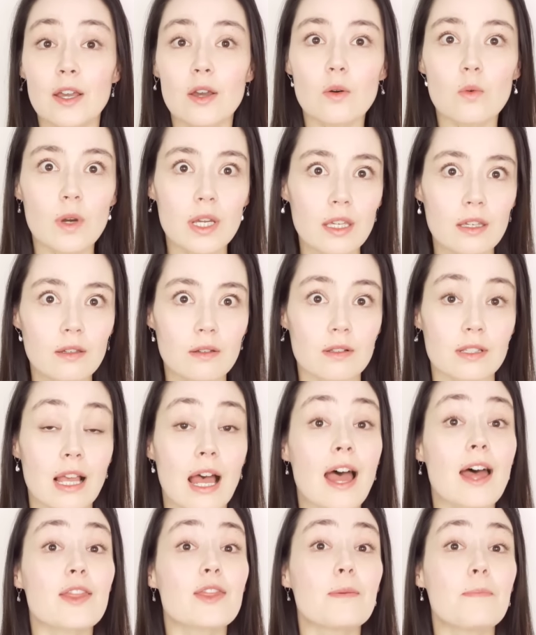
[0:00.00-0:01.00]
We use
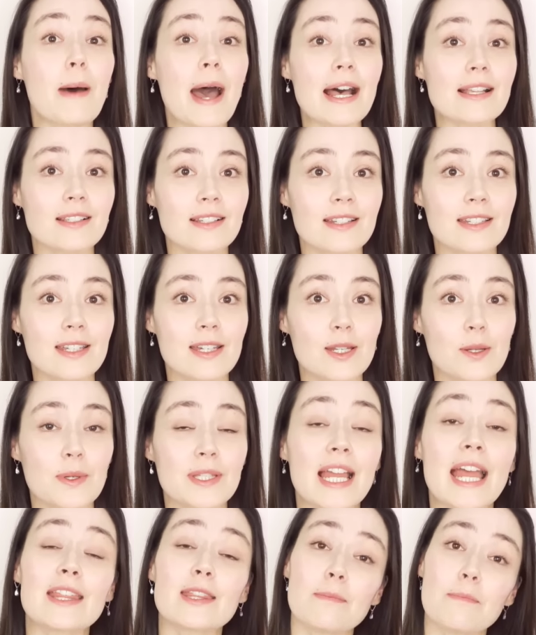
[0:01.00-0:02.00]
the past continuous
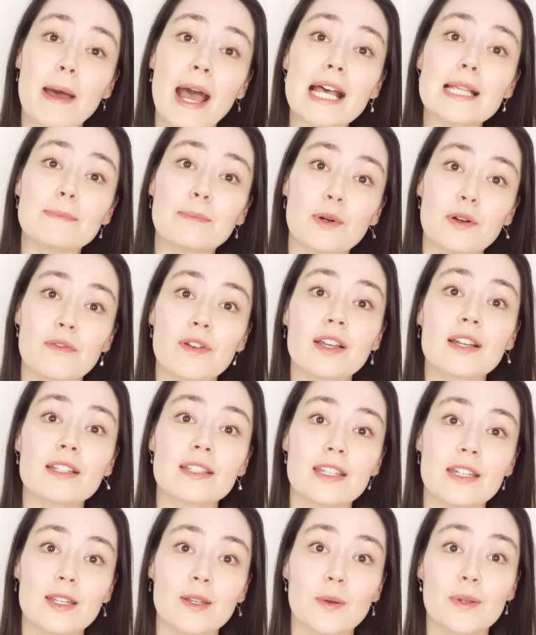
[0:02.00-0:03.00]
and the past perfect
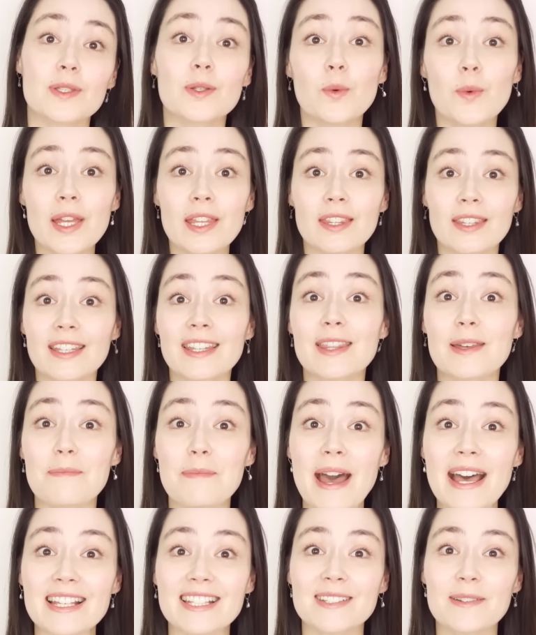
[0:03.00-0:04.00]
continuous with the
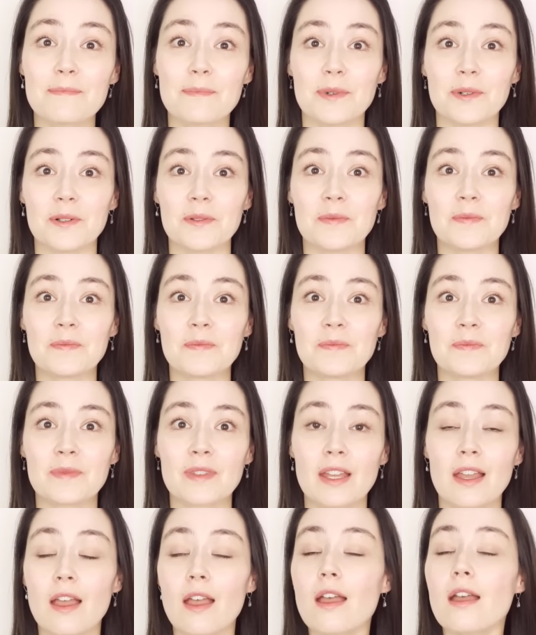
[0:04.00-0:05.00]
past simple.
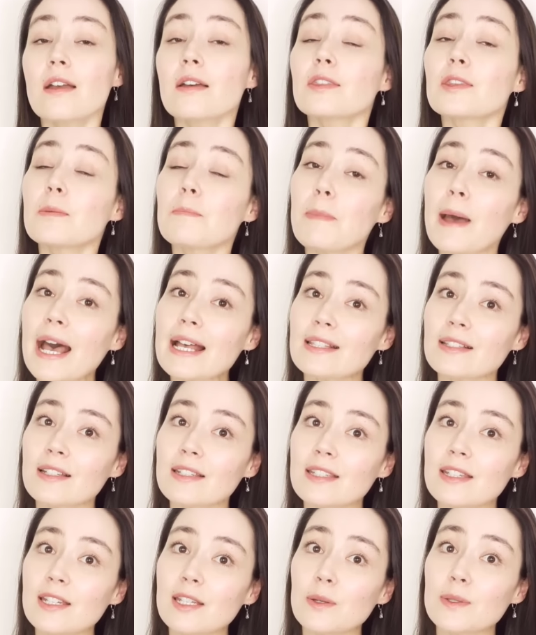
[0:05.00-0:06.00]
The past
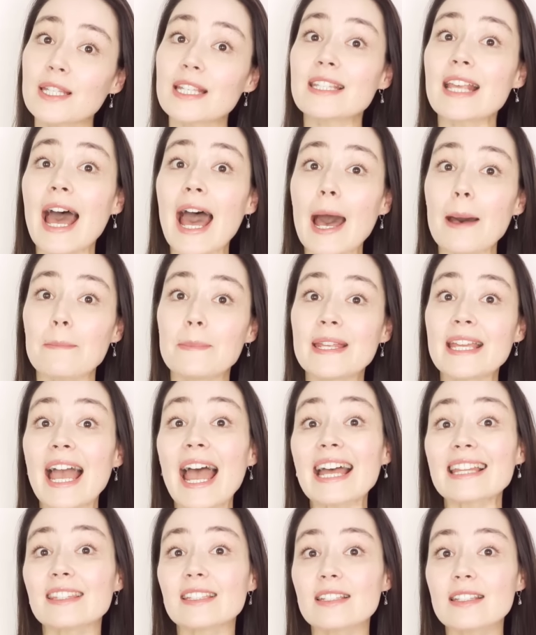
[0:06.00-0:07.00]
continuous is happening
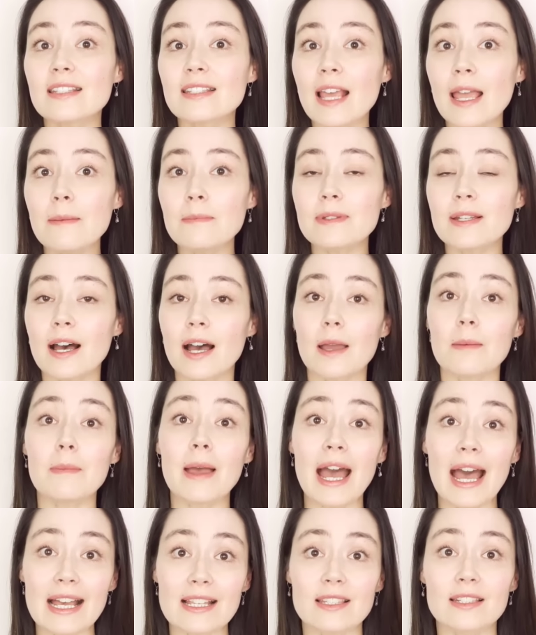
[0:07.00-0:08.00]
at the same time
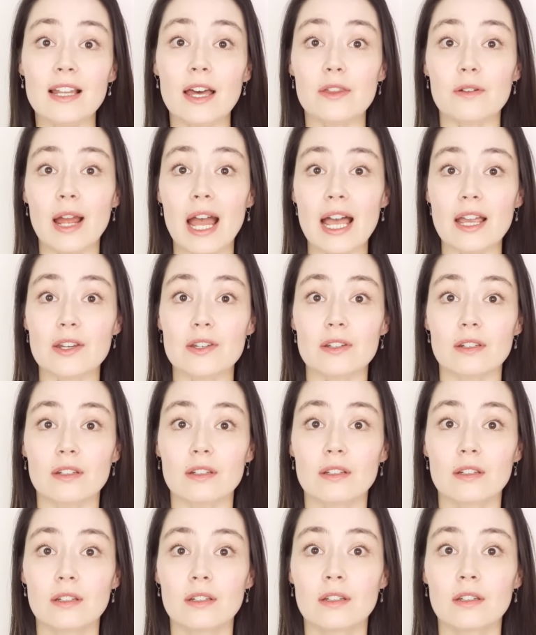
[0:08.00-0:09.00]
as another action.
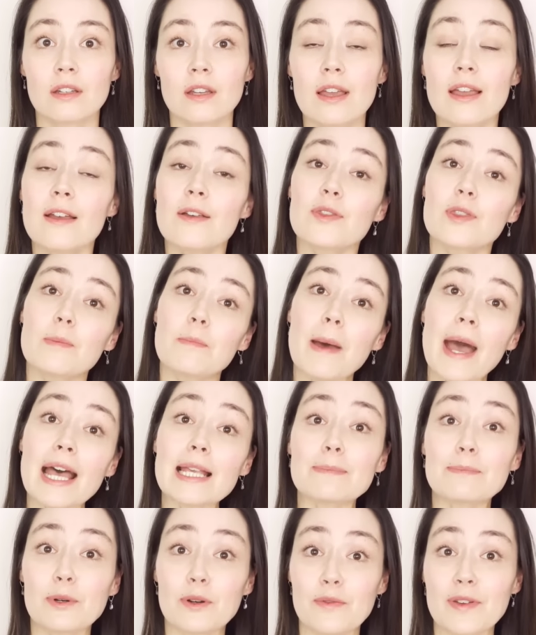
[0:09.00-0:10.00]
The
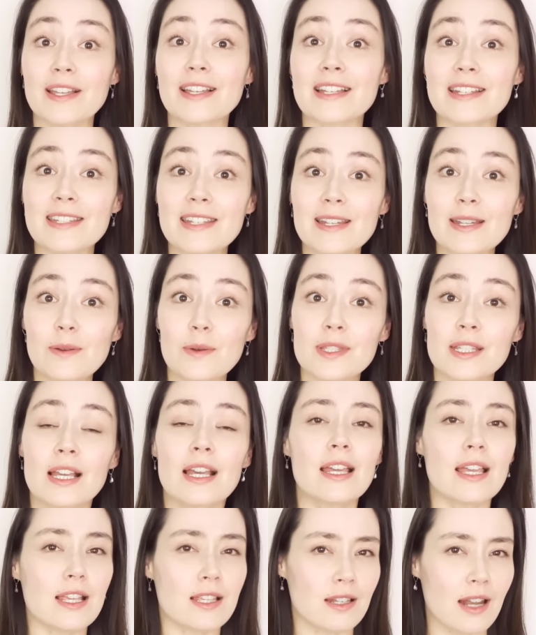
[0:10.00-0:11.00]
past perfect continuous
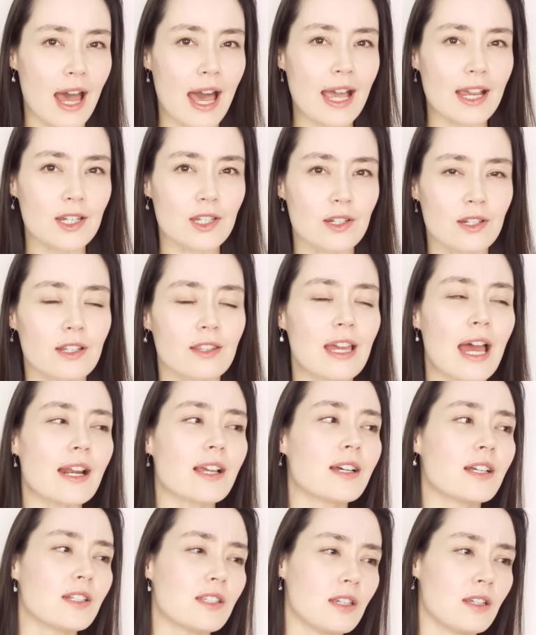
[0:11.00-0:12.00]
is an action that
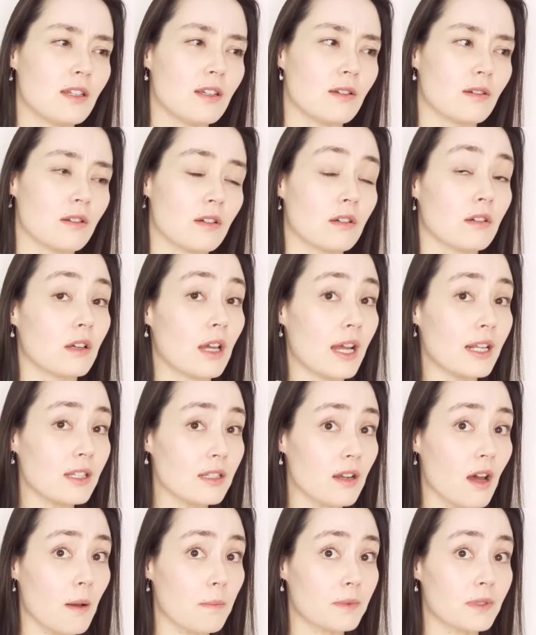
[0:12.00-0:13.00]
continued and
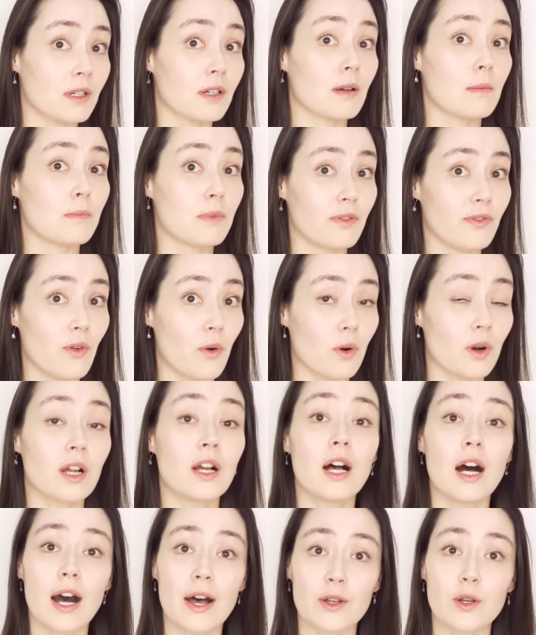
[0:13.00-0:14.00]
stopped
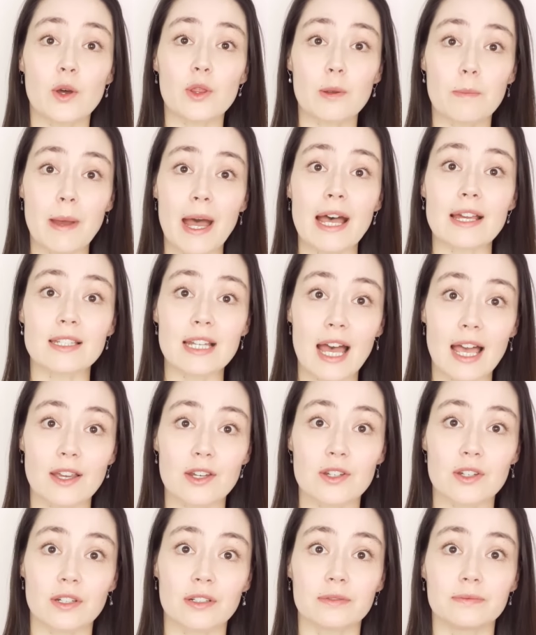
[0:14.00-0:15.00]
before another past
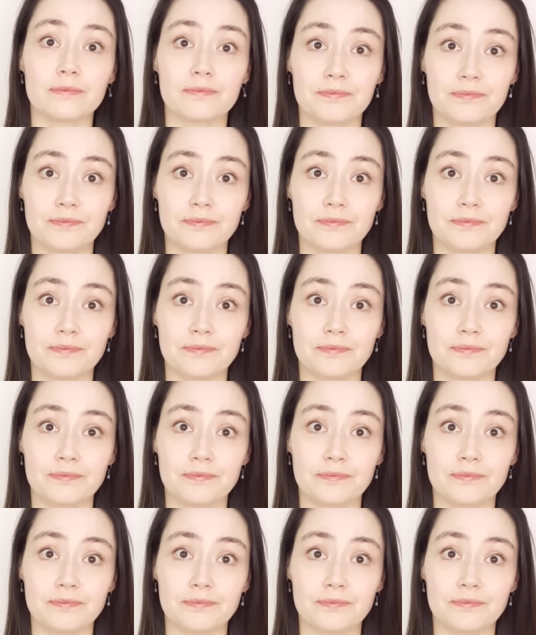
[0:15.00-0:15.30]
action.